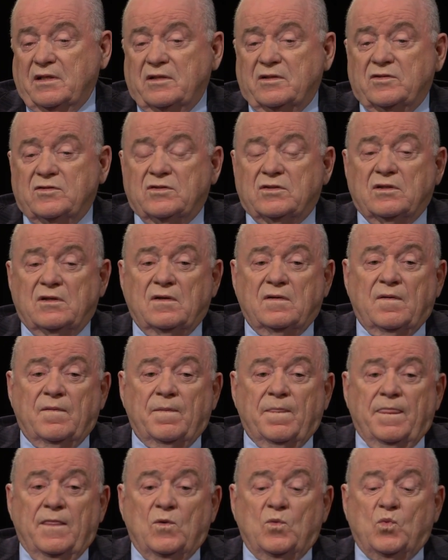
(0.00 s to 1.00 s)
is,
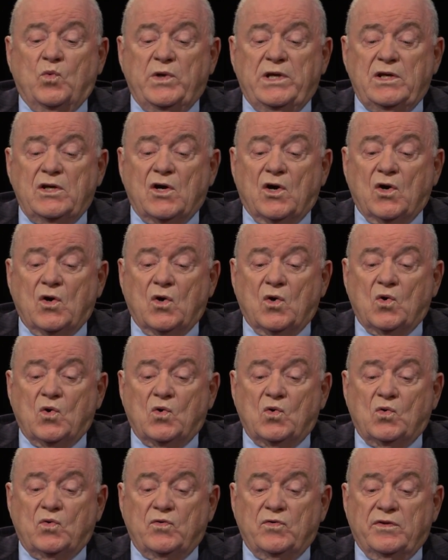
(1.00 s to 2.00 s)
we
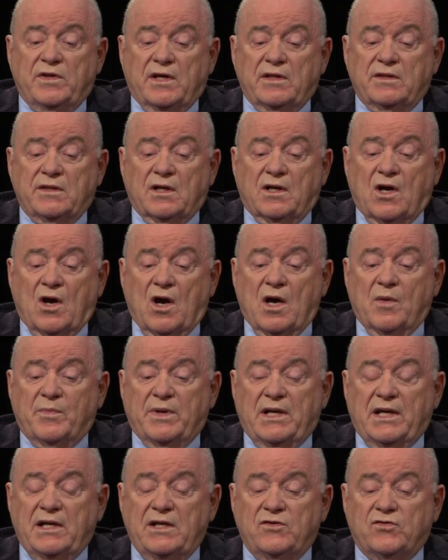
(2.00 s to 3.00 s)
know that the
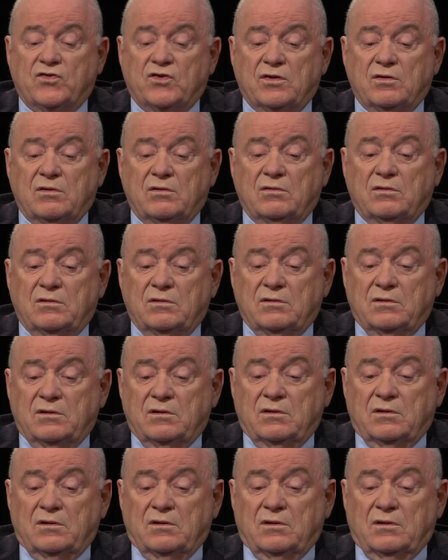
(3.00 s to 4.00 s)
combination
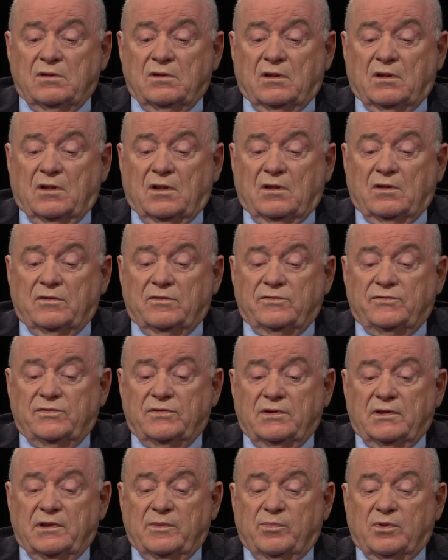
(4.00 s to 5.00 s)
of
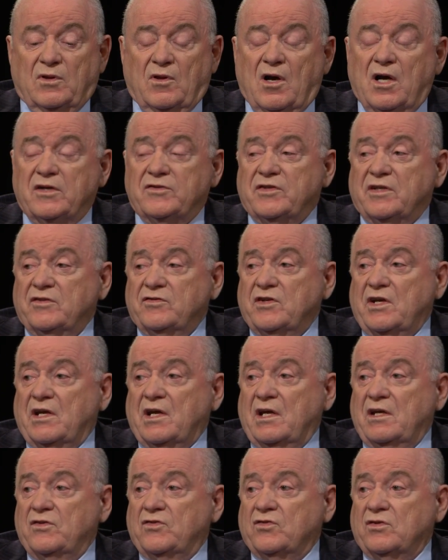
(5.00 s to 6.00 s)
liberal arts
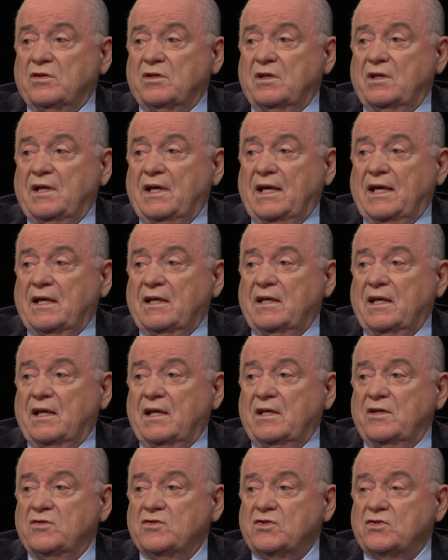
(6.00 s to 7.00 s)
education and
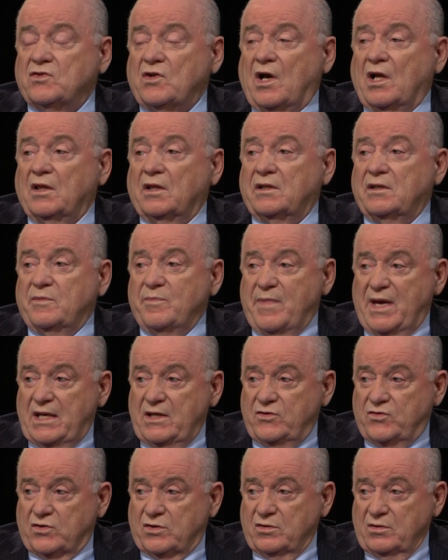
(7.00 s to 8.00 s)
a solid
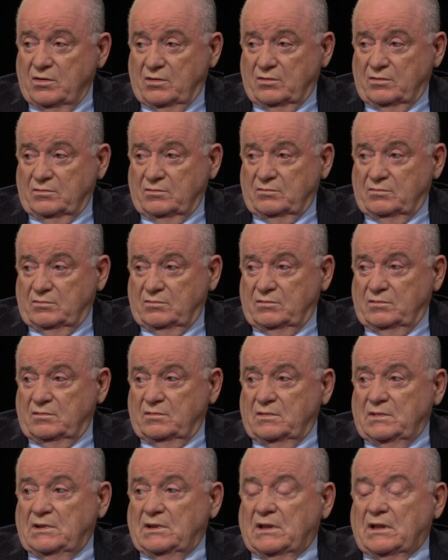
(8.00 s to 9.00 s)
major,
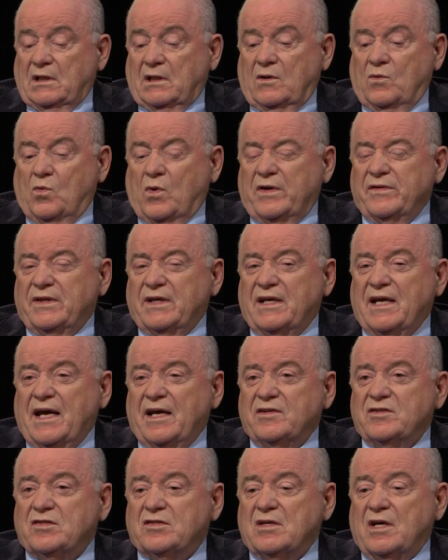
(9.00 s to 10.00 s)
one that
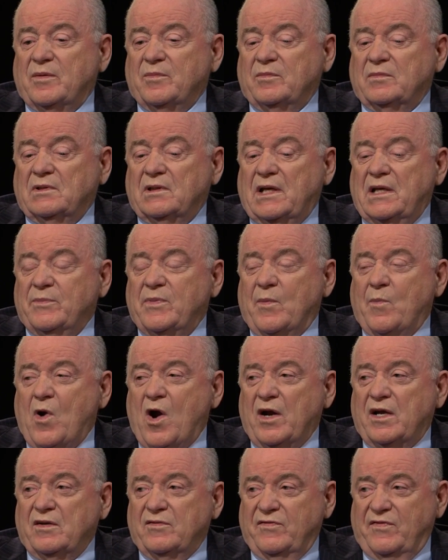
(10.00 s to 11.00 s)
has some labor
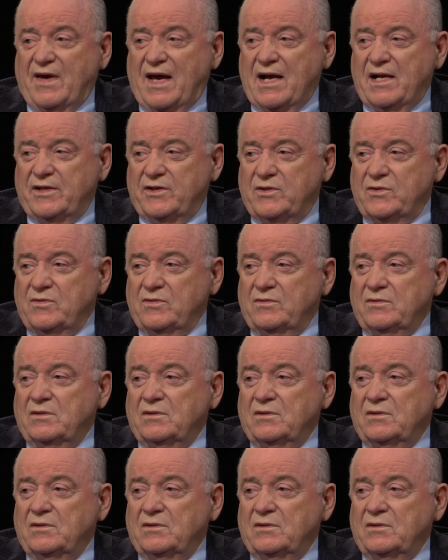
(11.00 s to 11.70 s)
market value,